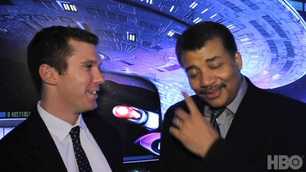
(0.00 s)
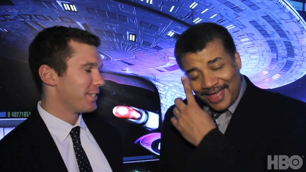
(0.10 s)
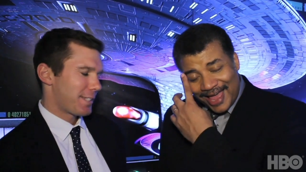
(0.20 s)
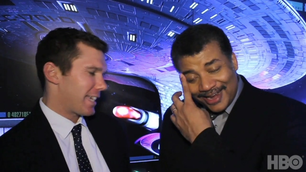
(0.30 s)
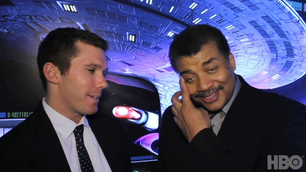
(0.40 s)
Speaker 1: That
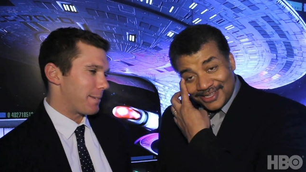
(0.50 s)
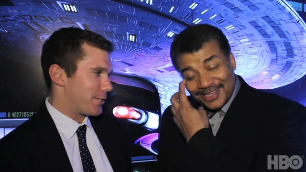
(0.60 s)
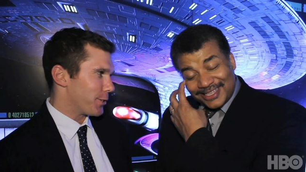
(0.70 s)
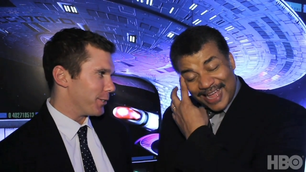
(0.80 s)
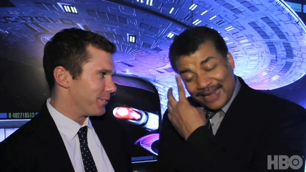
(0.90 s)
it's got to be true.
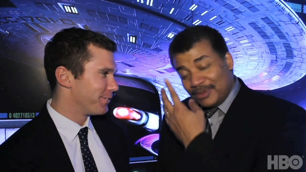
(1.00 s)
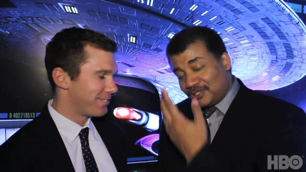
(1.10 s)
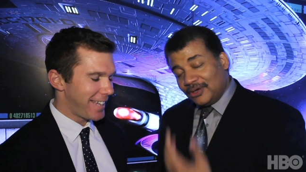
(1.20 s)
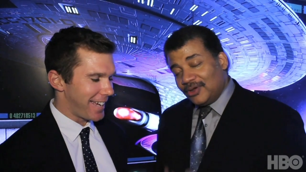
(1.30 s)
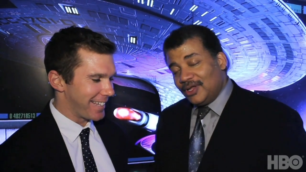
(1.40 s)
It's got to be true.
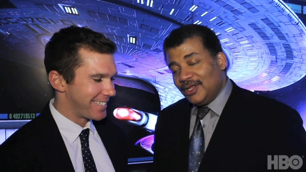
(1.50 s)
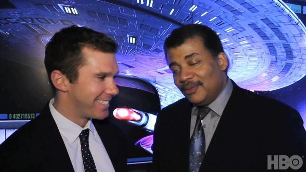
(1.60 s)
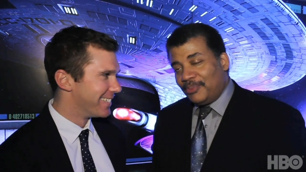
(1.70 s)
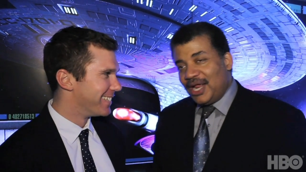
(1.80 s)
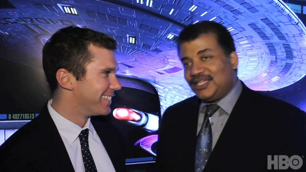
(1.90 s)
Yeah.
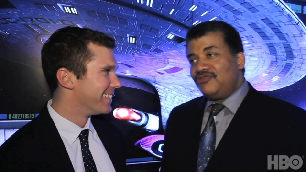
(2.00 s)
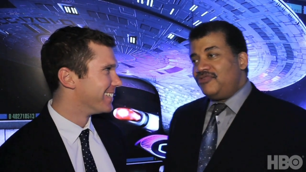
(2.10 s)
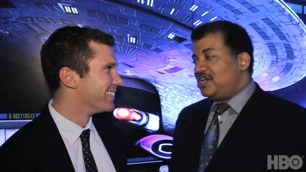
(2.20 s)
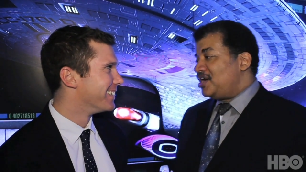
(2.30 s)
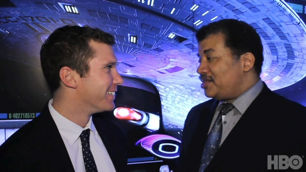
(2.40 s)
But I didn't
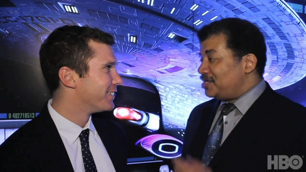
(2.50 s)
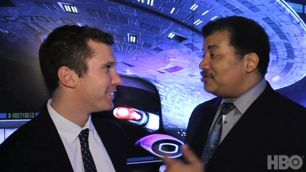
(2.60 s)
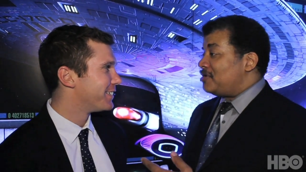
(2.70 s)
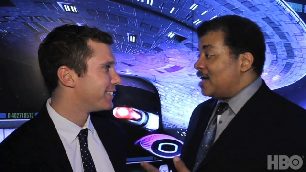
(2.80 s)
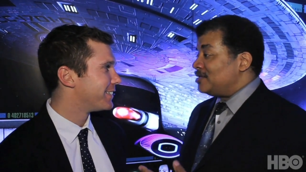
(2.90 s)
read it on the
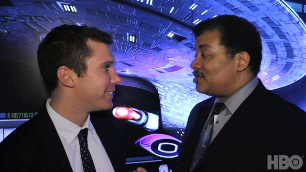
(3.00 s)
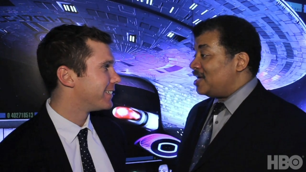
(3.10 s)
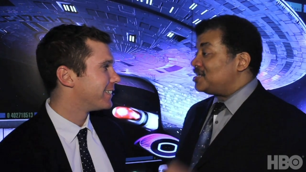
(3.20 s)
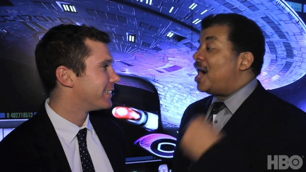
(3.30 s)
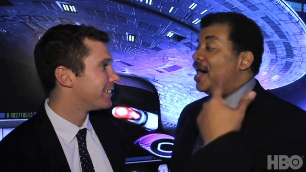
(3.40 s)
internet, so that has
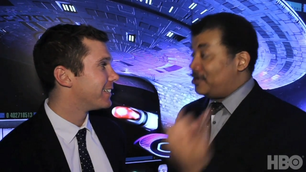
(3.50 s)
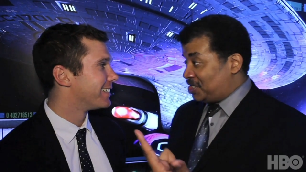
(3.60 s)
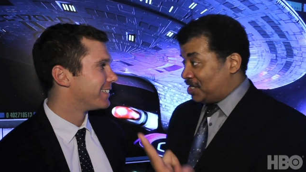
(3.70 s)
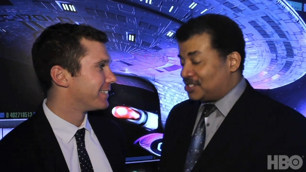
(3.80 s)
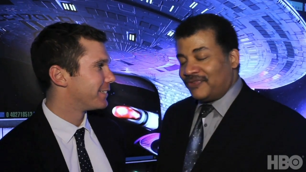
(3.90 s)
a higher
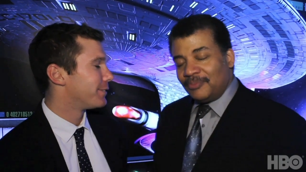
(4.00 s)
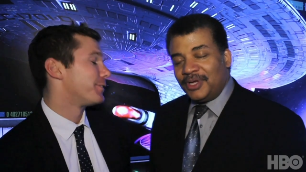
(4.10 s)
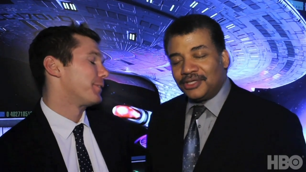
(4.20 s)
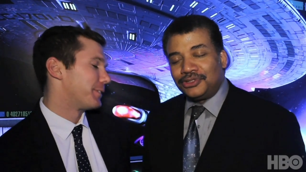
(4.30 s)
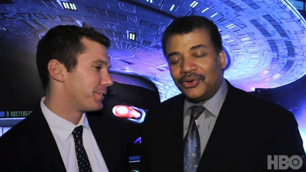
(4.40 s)
chance yeah. of it
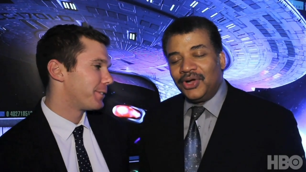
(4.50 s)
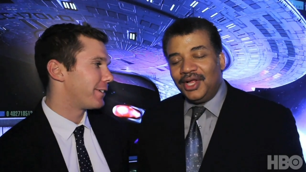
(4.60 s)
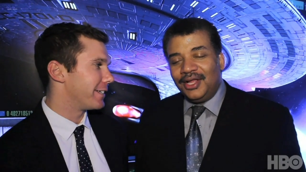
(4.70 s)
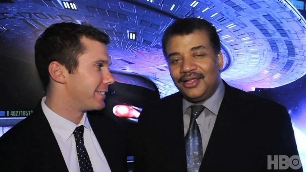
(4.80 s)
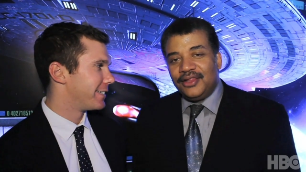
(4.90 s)
being true. Right.
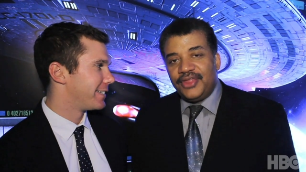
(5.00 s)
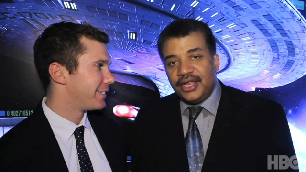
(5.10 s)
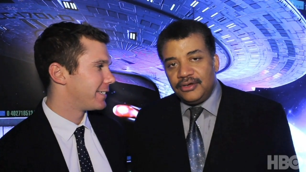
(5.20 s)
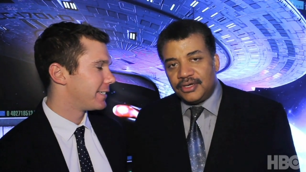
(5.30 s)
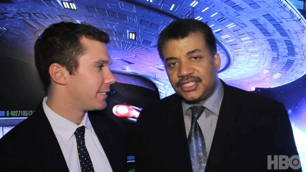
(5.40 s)
That New
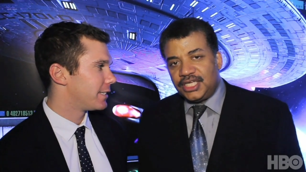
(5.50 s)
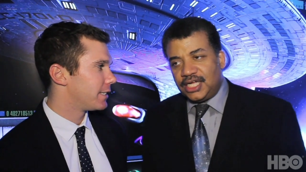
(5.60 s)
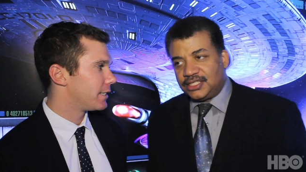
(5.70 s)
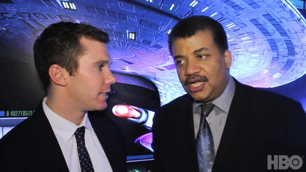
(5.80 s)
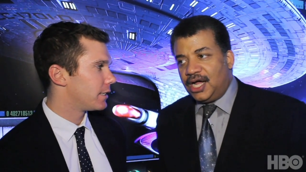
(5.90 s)
York City has
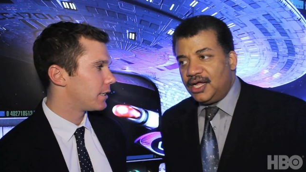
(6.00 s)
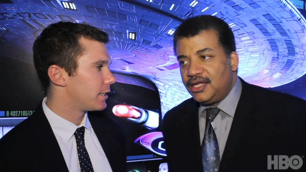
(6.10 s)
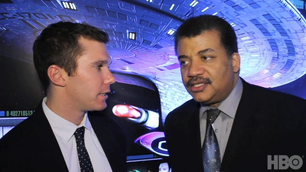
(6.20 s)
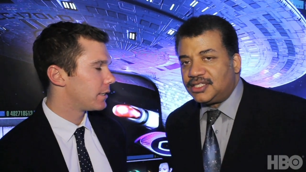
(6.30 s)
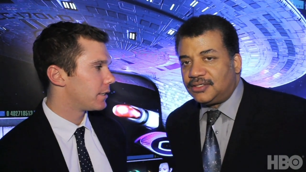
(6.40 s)
the
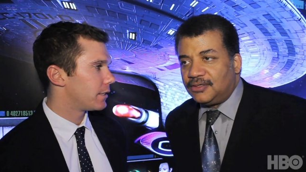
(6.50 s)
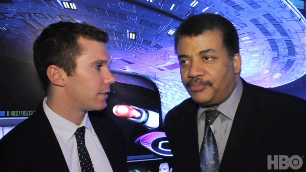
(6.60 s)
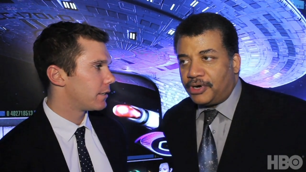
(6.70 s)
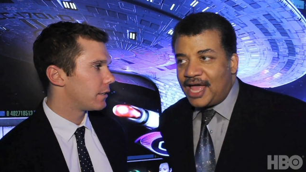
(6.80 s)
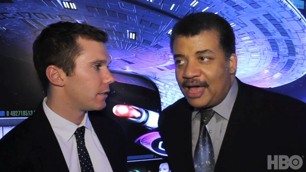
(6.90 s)
highest
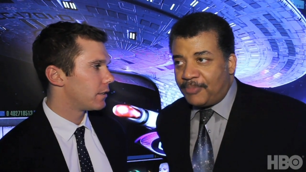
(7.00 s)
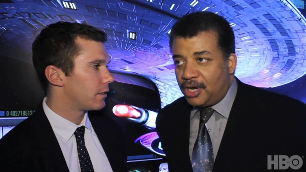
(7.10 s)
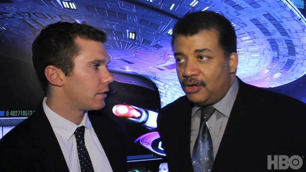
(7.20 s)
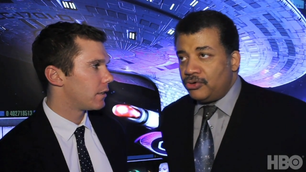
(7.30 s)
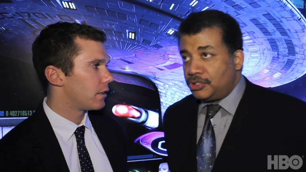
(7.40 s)
per capita
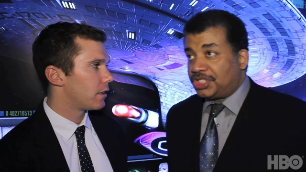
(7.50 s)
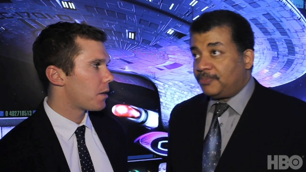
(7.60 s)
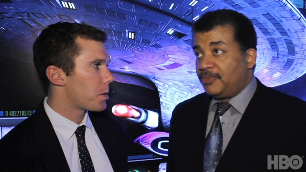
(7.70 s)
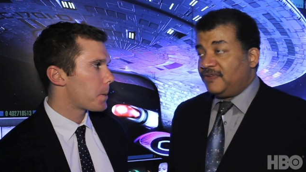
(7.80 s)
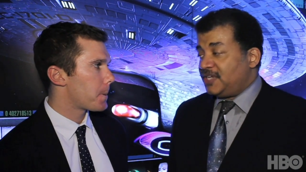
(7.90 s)

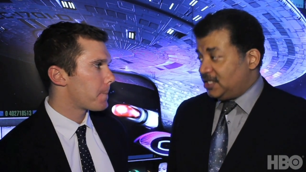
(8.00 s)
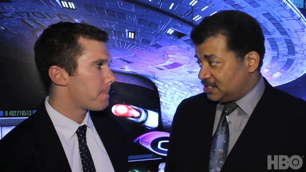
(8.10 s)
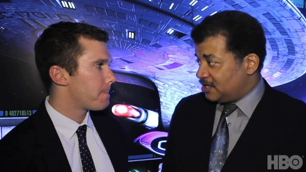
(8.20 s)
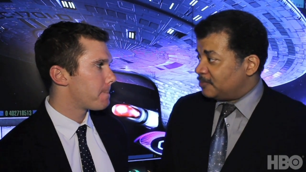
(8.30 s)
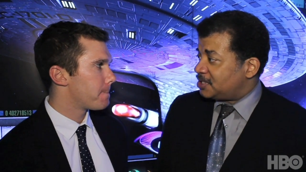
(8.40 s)
ownership of
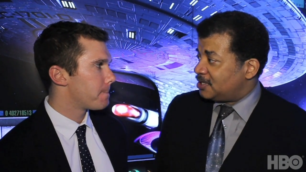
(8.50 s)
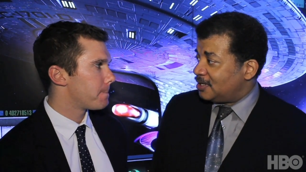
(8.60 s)
telescopes.